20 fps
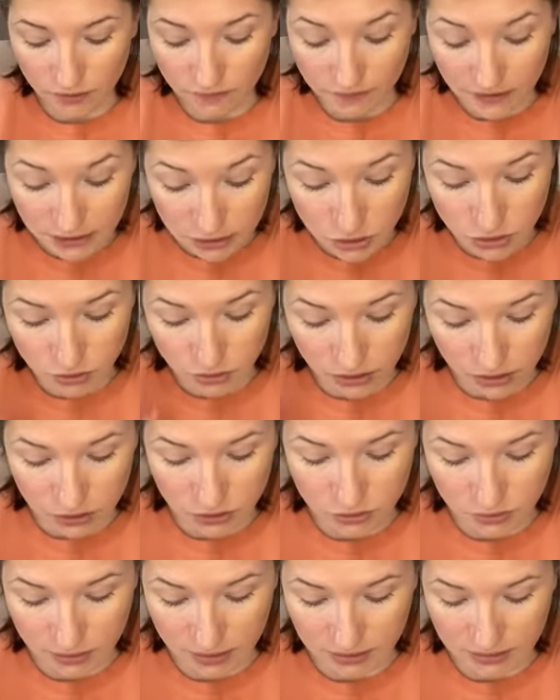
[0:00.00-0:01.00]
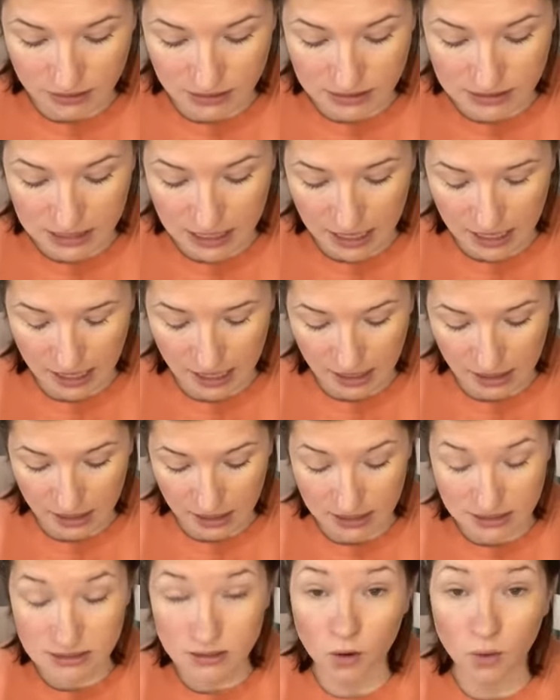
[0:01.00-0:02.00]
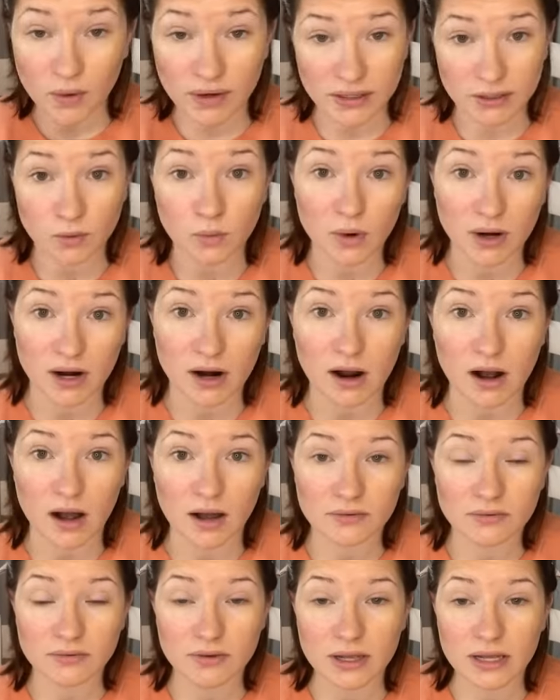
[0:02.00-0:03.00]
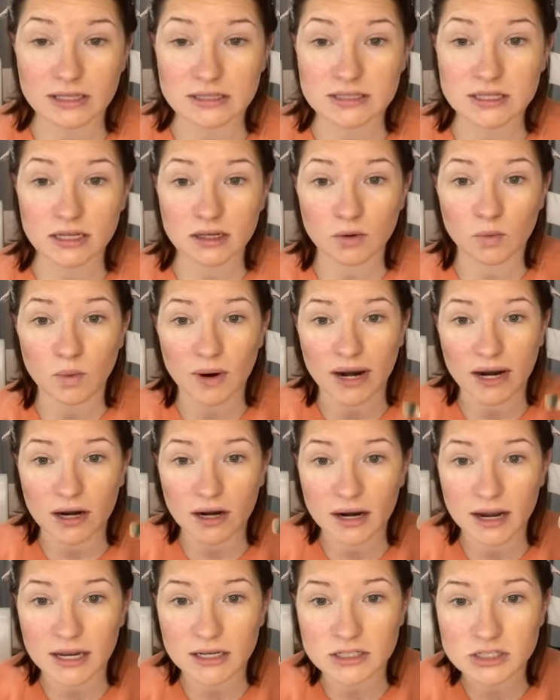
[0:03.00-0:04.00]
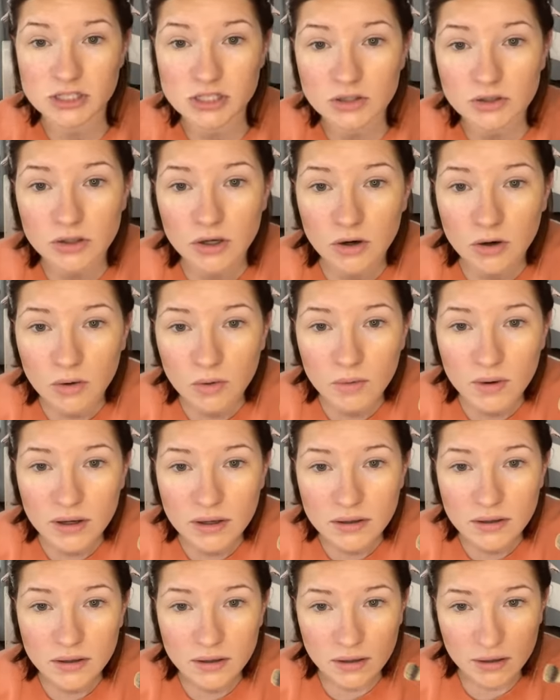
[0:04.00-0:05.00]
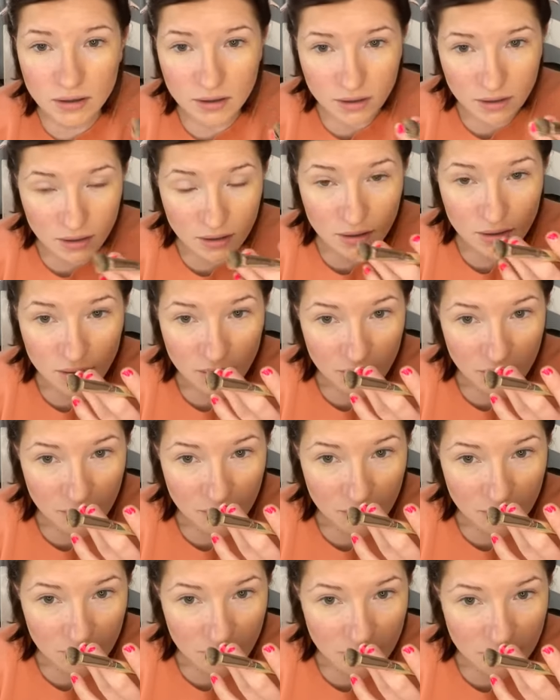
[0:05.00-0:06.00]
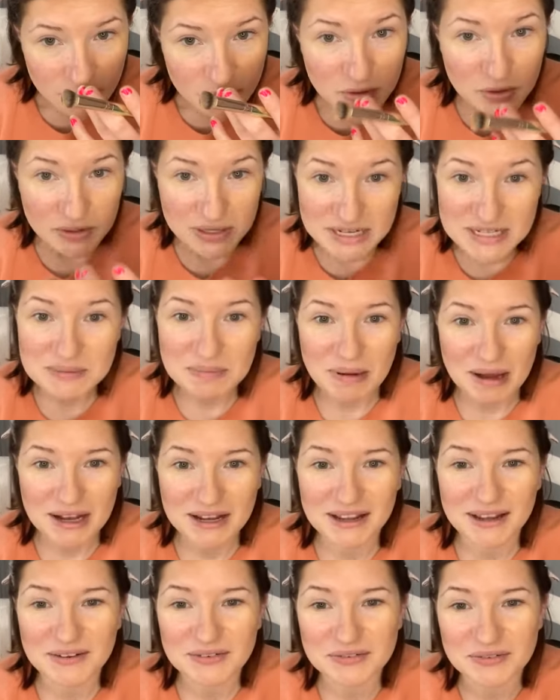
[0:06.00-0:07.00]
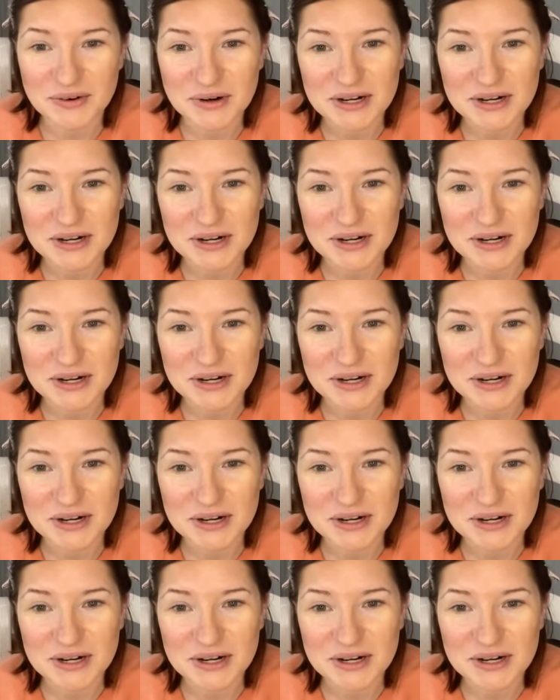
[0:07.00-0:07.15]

eventually throughout the day, it's going to wear off. It's going to wear. And do you know grease bucket